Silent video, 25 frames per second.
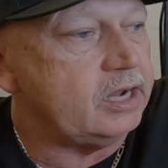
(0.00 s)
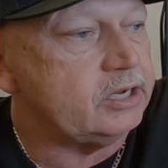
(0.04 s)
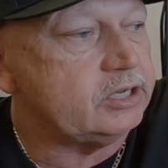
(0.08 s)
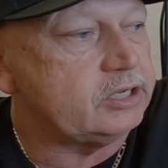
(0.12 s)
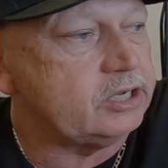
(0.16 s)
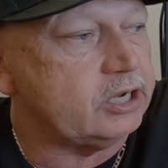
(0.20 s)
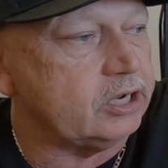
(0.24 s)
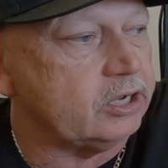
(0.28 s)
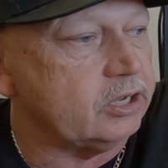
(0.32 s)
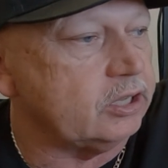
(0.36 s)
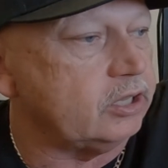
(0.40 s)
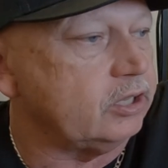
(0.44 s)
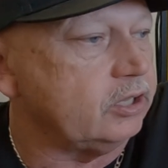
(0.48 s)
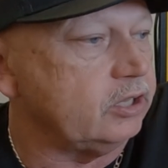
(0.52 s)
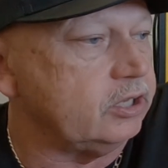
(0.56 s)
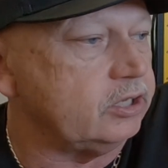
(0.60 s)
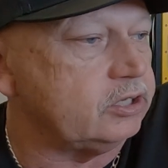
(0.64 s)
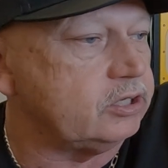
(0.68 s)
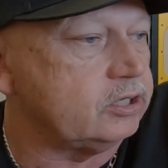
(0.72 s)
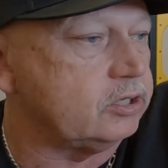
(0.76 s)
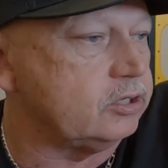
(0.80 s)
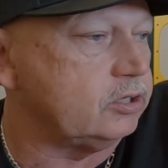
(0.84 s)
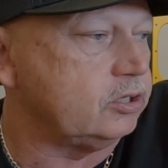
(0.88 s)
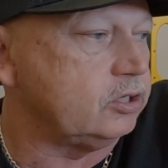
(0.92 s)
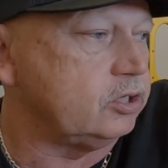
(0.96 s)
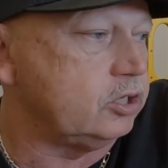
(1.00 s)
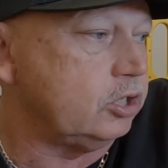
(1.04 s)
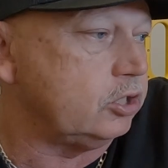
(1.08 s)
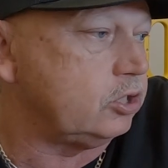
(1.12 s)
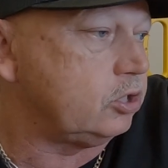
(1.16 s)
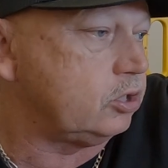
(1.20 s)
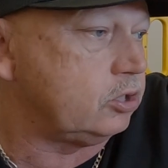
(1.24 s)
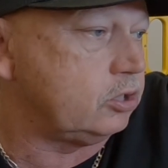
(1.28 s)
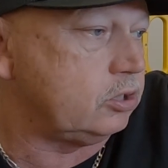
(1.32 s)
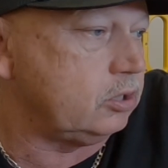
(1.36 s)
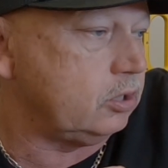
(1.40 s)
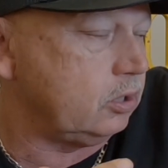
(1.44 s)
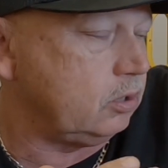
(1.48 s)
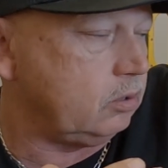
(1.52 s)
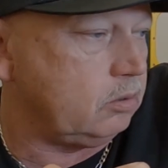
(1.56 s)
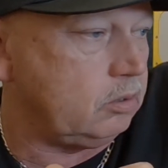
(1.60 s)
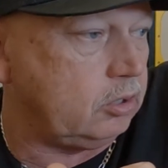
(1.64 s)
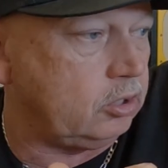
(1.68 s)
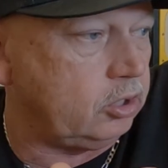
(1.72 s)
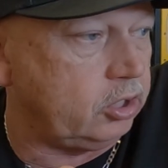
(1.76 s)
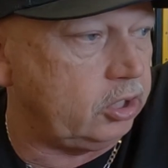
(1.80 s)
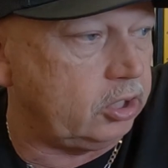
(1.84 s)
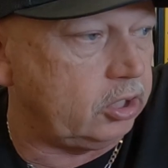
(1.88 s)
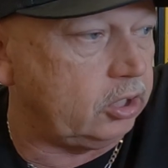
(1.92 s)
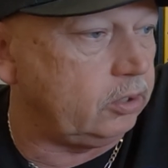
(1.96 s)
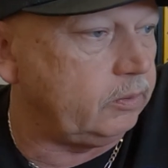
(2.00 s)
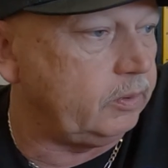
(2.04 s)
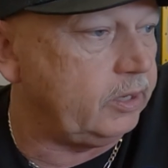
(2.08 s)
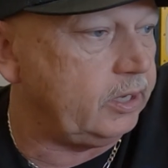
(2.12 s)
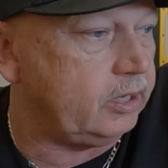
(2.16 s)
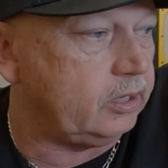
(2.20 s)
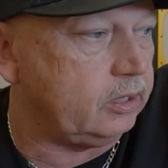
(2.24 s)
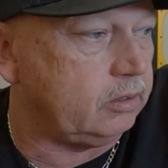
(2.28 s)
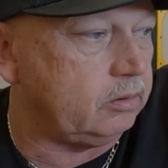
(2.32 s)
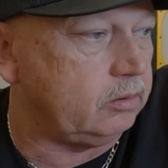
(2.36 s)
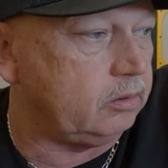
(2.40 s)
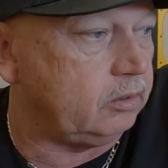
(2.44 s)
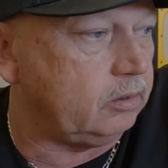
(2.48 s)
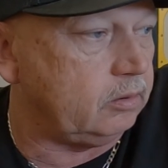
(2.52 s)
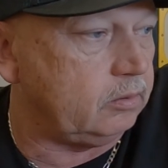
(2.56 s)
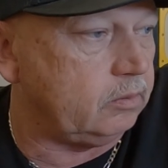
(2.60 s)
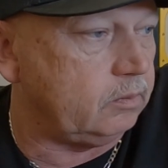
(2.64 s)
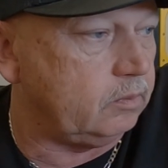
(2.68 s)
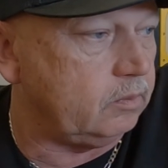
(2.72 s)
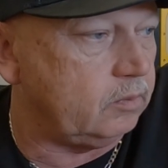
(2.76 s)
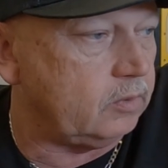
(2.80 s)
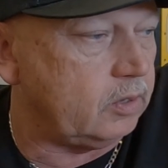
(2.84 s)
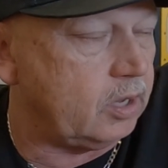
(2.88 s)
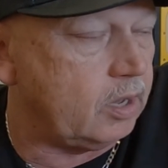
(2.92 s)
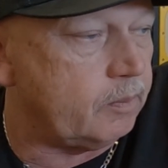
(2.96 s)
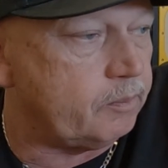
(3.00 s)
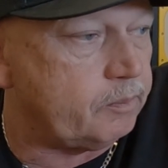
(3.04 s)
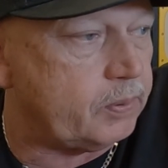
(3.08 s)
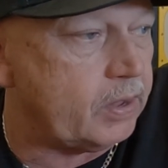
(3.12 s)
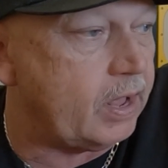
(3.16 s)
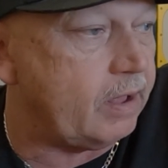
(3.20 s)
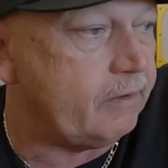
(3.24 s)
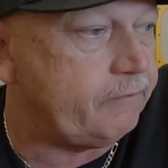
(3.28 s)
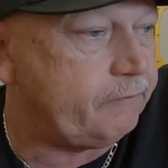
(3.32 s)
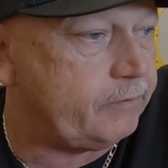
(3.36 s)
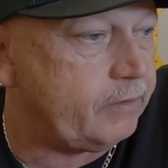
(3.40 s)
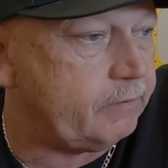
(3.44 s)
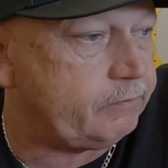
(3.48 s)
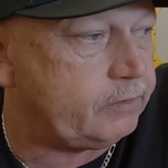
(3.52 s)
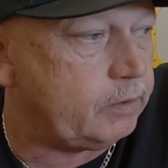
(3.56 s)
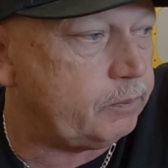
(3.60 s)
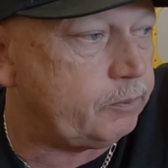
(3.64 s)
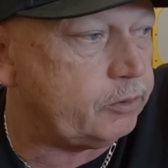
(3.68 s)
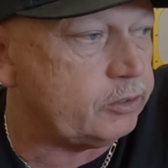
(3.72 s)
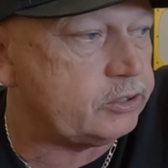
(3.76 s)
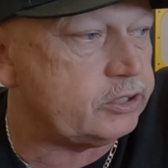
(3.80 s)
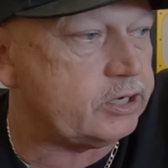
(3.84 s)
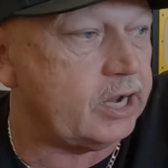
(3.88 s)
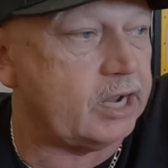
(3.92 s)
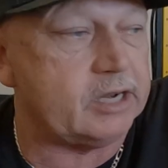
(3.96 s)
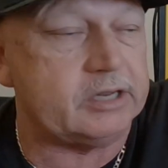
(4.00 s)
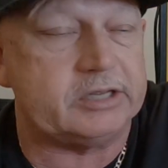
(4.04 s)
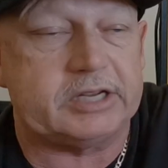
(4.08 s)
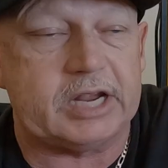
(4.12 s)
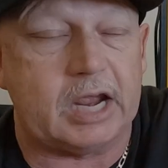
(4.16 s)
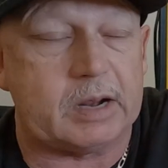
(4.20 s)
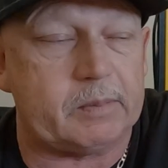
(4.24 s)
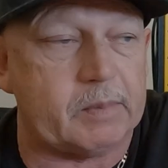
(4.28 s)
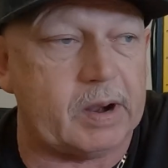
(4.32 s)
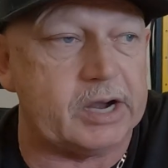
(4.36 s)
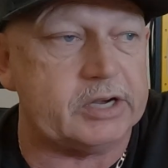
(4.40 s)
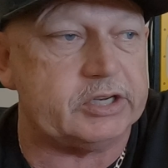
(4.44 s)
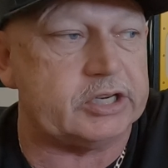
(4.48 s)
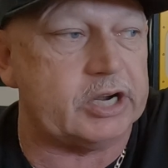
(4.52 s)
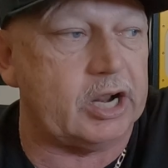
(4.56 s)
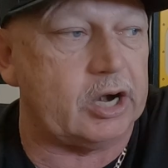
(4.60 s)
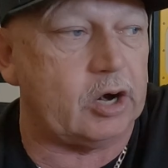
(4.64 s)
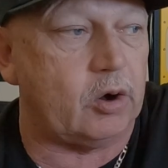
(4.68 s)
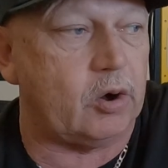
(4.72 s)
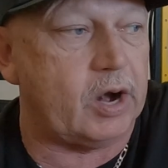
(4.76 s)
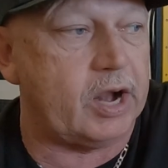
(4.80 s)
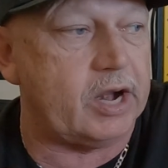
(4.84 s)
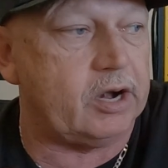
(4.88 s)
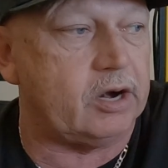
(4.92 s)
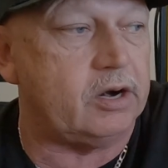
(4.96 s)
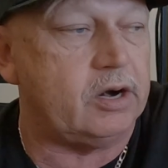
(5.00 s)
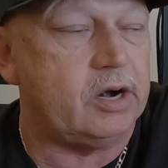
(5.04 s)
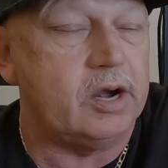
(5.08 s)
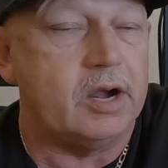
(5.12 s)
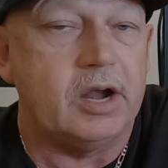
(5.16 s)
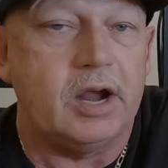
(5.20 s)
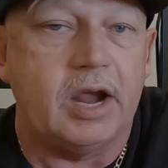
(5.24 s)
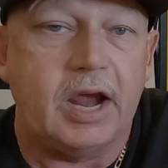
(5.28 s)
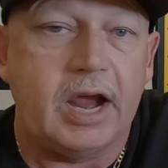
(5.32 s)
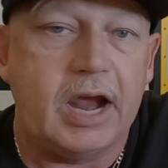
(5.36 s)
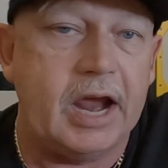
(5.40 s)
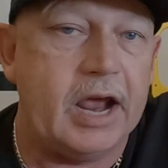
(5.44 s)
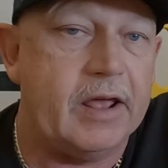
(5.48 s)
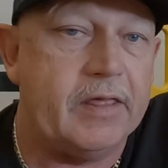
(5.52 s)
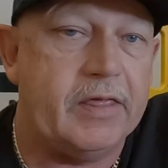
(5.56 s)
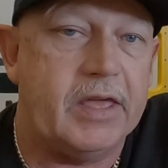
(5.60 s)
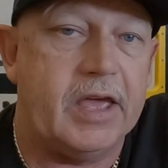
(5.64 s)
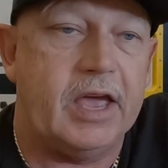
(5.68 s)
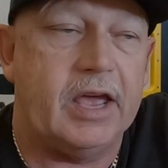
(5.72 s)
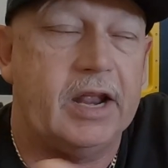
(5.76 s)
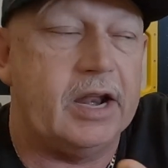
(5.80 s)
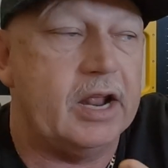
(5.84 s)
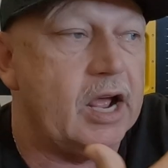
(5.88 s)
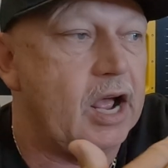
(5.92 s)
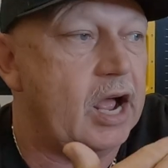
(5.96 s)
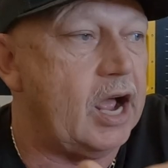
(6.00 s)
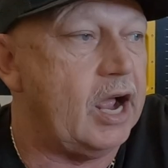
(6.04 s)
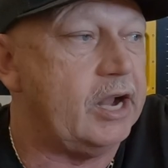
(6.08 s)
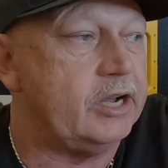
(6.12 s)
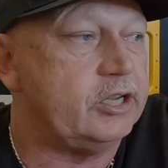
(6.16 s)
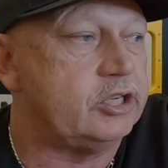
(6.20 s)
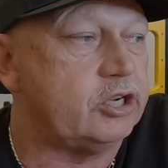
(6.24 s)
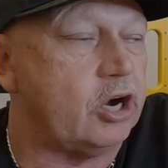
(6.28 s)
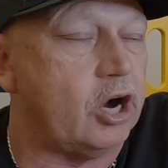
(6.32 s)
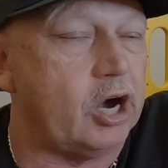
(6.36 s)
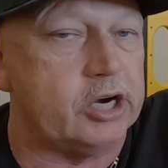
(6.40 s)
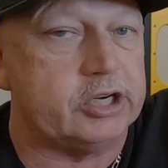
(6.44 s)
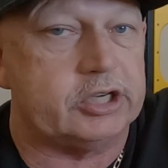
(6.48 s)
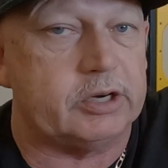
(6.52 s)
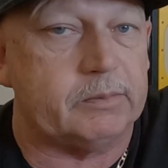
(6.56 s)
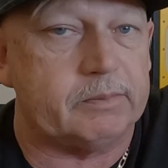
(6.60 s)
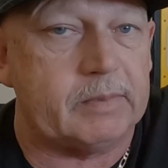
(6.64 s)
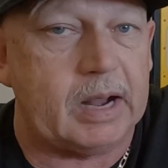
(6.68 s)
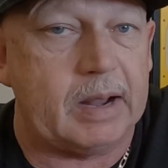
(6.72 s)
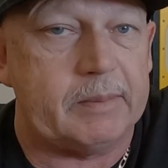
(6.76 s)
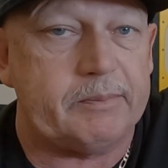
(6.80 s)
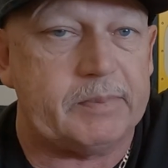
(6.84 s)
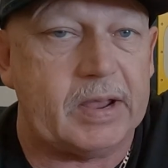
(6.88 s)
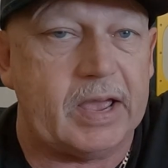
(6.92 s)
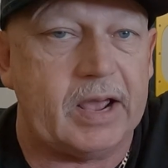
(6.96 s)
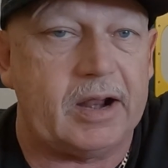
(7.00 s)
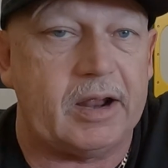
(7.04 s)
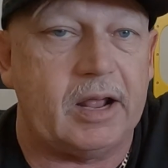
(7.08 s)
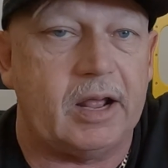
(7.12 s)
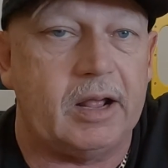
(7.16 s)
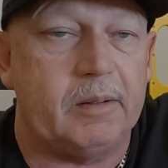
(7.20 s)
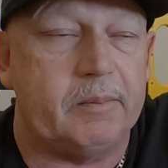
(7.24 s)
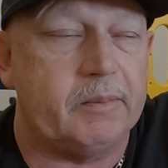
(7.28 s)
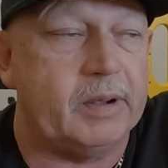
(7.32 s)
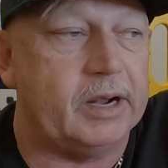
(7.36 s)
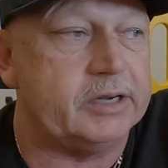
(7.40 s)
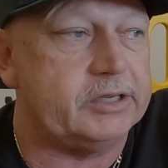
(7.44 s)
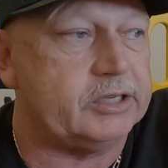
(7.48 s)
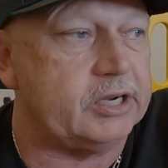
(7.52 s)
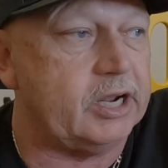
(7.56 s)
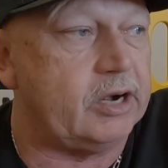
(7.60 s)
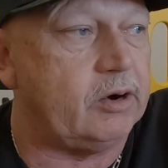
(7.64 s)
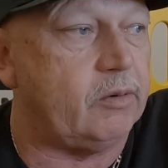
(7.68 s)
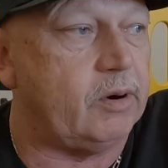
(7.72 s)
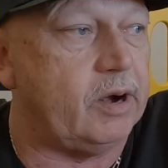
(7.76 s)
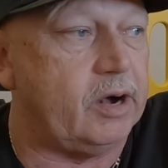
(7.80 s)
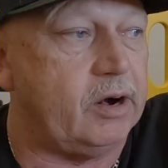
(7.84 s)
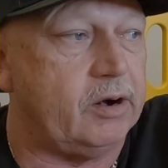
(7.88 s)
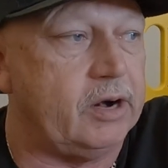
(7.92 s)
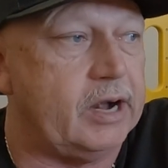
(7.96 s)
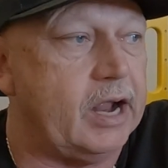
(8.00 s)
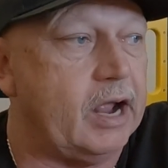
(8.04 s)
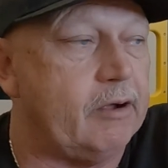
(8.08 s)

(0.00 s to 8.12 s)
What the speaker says: until it's just a little bit above 50%, take my generator, and then I charge up my generator.